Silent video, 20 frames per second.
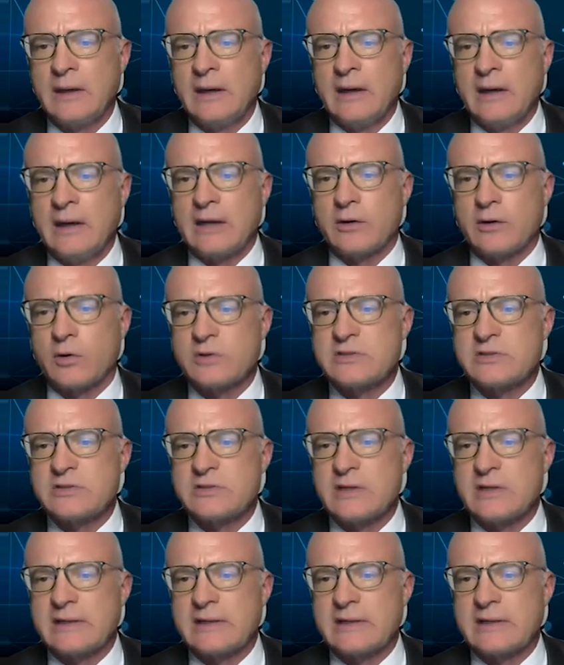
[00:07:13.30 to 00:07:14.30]
In order to
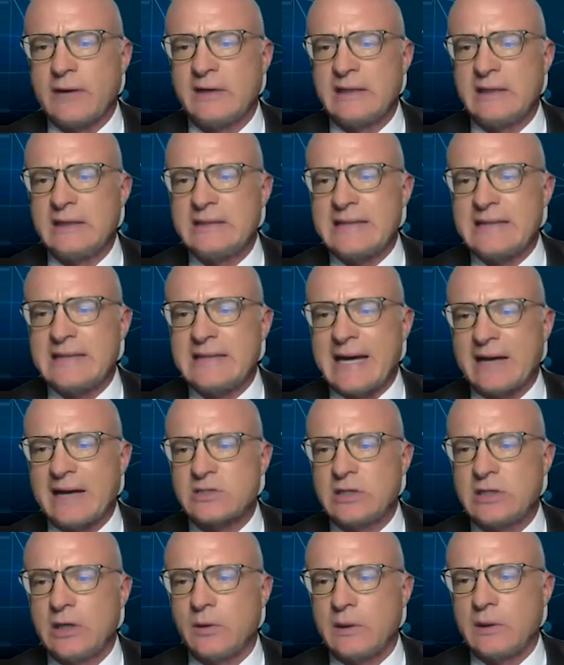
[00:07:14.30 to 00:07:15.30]
account for any data
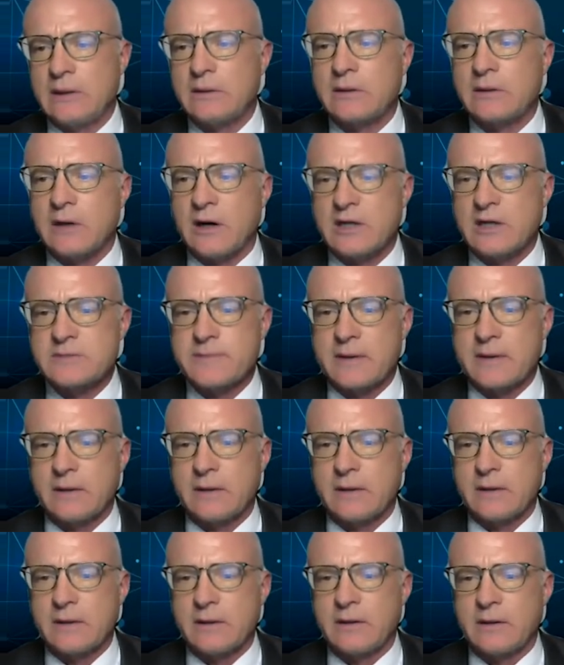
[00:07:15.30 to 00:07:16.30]
skewing caused by the
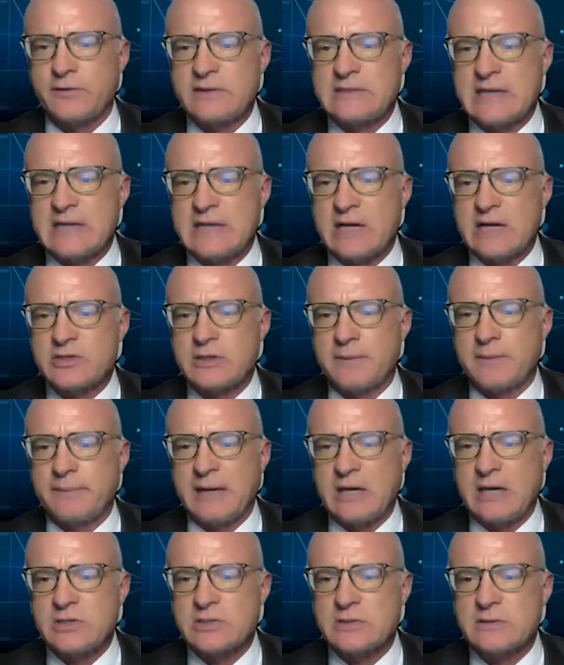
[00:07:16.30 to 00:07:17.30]
loss or retention of
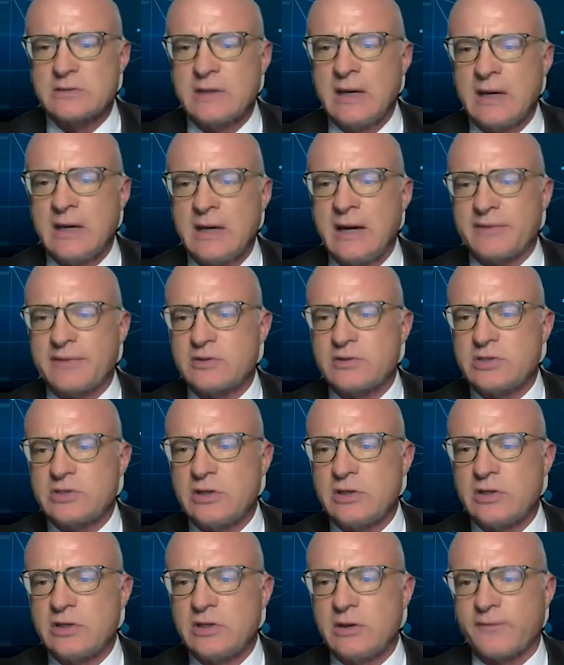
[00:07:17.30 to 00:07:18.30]
patient at the
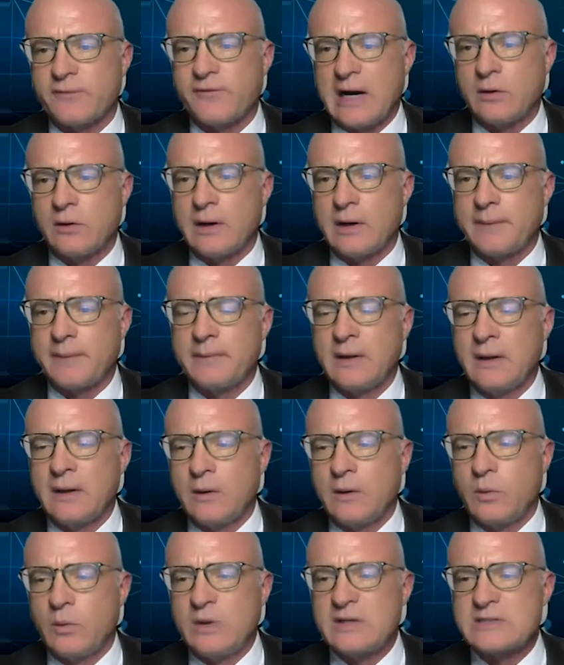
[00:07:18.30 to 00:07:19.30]
2-year follow-up,
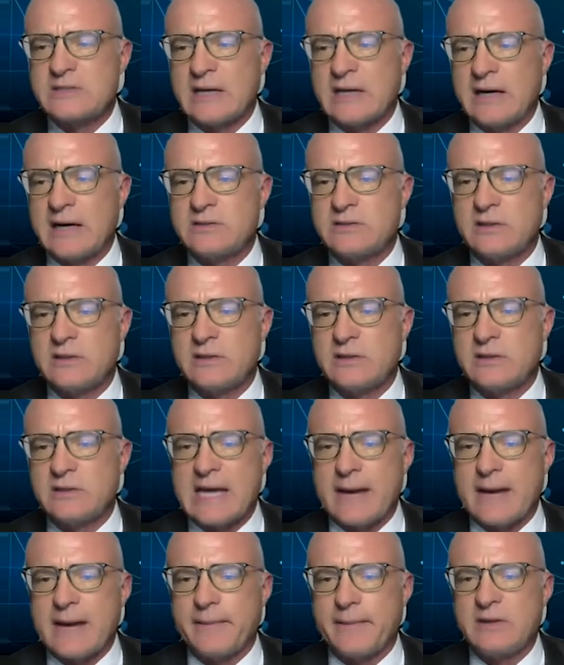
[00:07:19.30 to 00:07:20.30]
we decided to
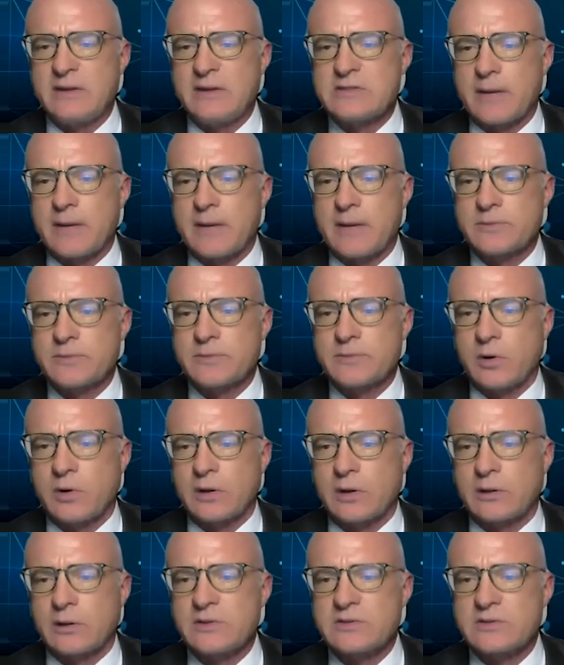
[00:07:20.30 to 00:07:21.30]
examine these numbers more
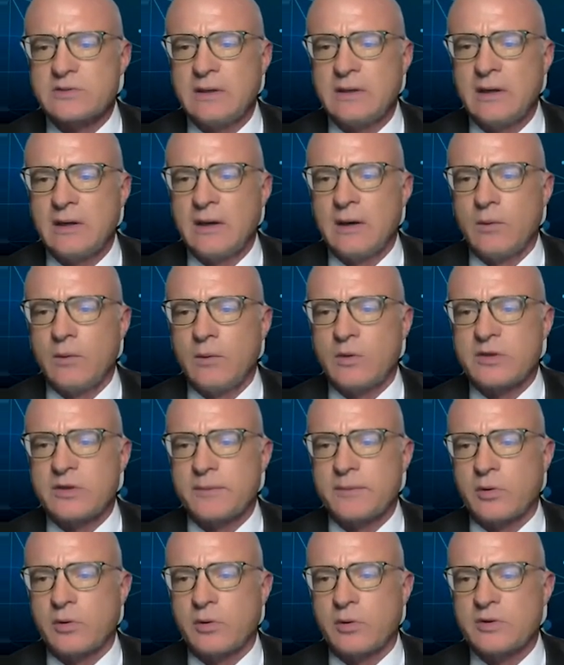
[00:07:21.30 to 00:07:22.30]
closely with a
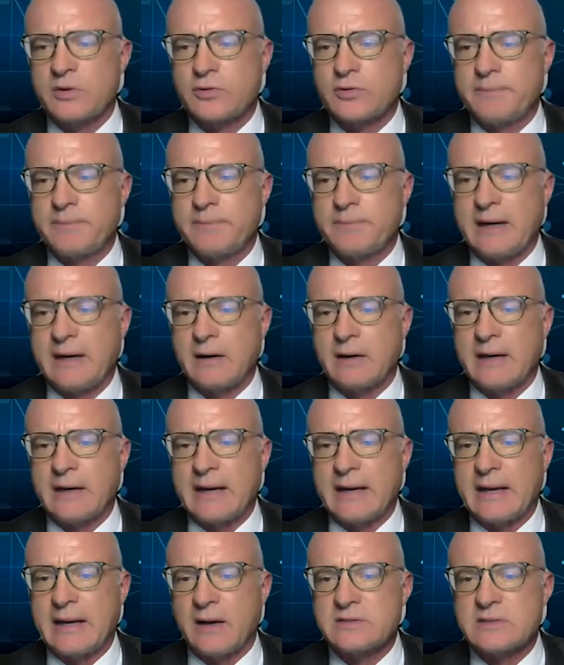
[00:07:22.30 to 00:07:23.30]
more stringent paired
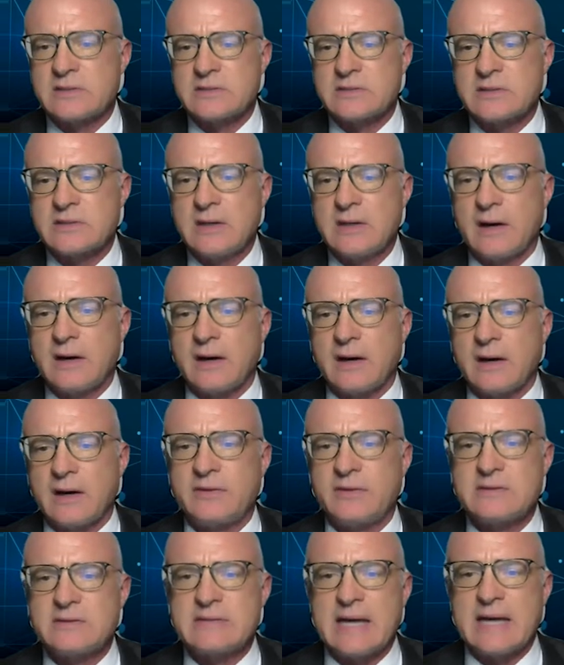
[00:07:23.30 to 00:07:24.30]
analysis of
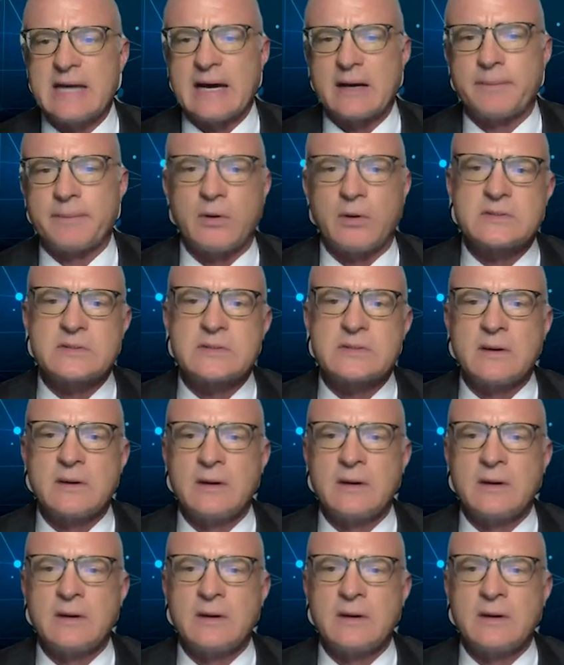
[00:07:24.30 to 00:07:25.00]
these data points.